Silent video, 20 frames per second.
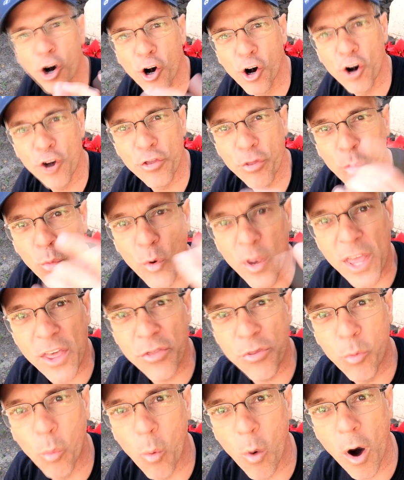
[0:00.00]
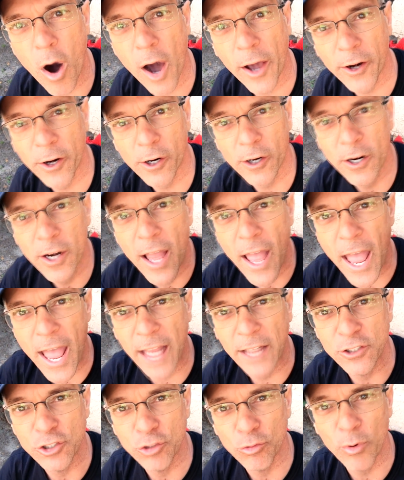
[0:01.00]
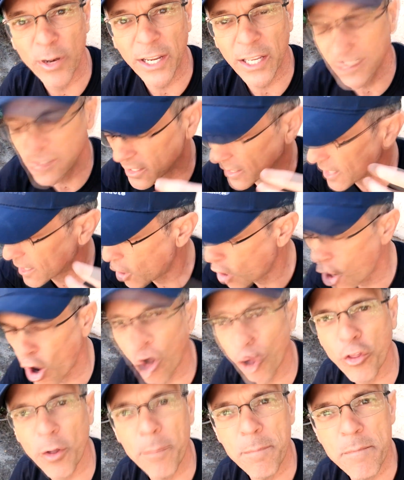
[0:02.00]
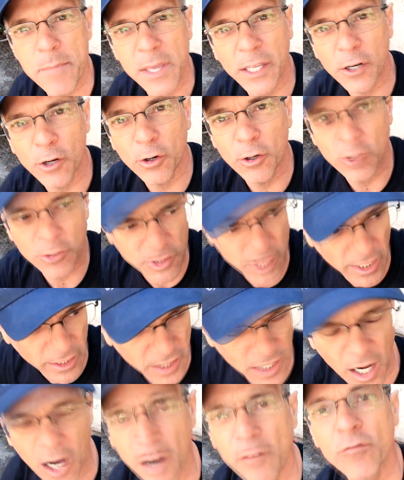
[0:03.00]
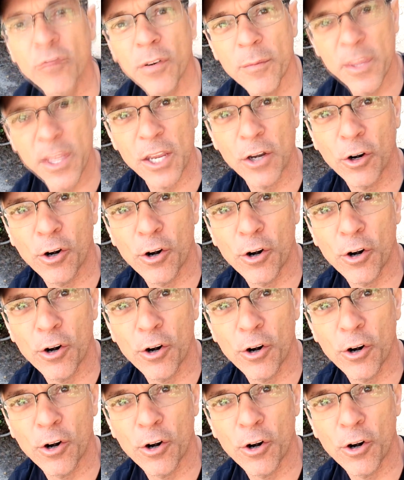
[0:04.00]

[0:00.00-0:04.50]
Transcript: Earth with water and drink it to get all the minerals that come from the